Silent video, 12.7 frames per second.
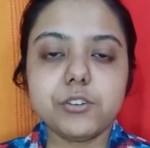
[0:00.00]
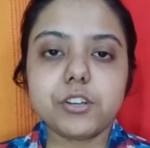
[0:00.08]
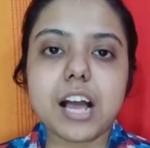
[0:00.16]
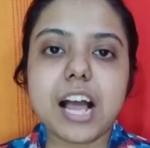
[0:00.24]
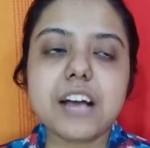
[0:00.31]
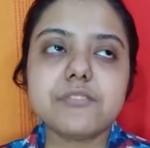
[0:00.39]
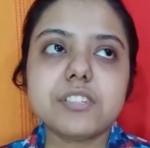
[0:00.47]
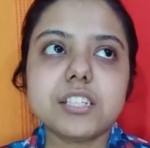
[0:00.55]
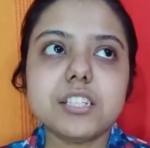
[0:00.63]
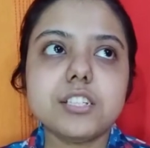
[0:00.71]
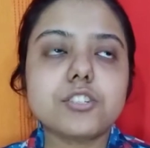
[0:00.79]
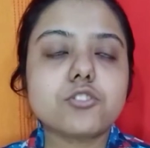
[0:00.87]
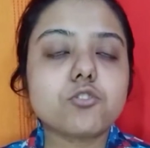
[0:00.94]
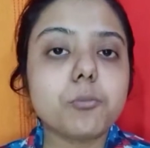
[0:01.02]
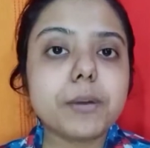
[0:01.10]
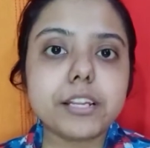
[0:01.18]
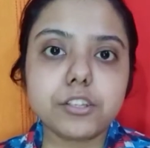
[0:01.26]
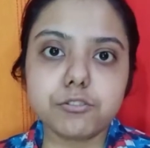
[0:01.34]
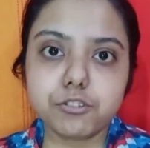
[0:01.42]
Now I have seen so
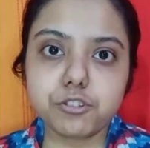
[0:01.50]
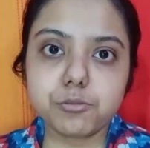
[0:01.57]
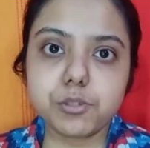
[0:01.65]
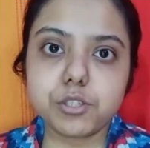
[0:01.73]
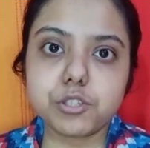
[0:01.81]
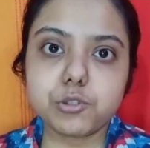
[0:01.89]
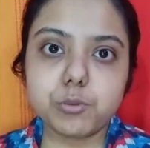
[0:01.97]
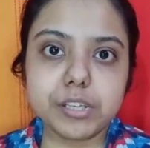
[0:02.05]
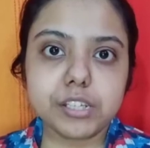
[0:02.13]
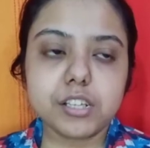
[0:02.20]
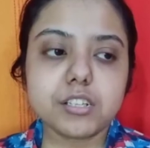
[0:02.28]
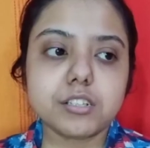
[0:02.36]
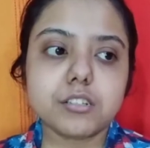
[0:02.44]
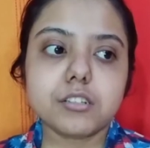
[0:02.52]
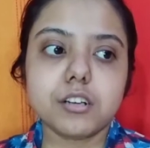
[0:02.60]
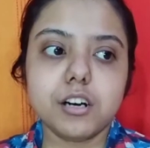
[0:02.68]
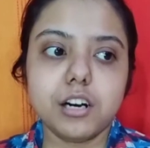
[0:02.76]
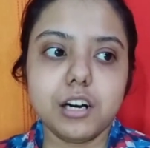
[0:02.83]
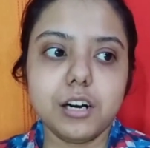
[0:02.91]
many YouTubers doing this
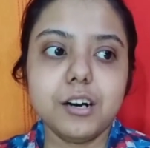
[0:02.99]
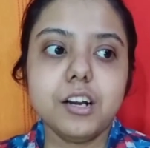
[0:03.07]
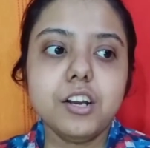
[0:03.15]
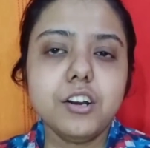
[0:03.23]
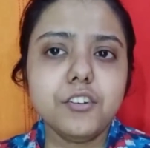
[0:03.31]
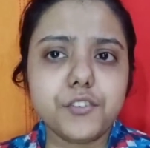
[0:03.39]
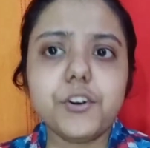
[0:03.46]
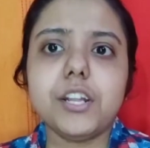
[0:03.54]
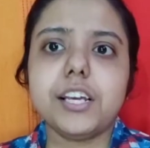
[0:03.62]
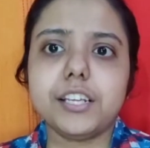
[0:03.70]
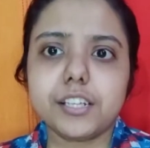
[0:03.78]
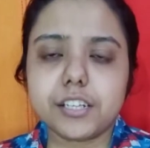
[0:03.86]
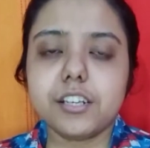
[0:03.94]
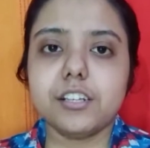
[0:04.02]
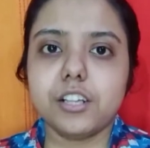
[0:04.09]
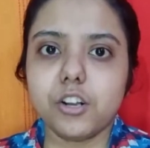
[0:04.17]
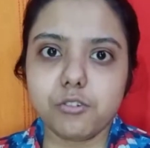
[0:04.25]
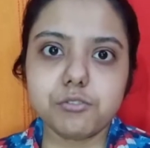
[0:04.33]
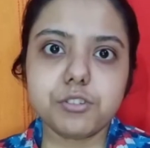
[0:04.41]
for like the
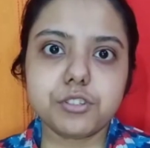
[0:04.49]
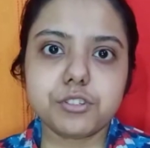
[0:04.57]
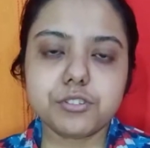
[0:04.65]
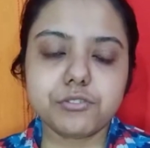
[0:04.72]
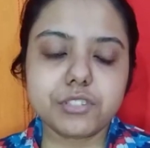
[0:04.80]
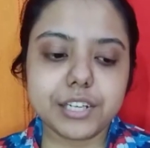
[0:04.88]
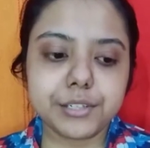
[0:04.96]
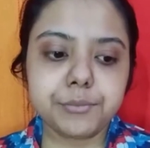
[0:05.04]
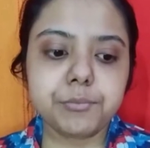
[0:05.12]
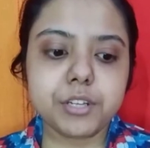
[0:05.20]
longest of time.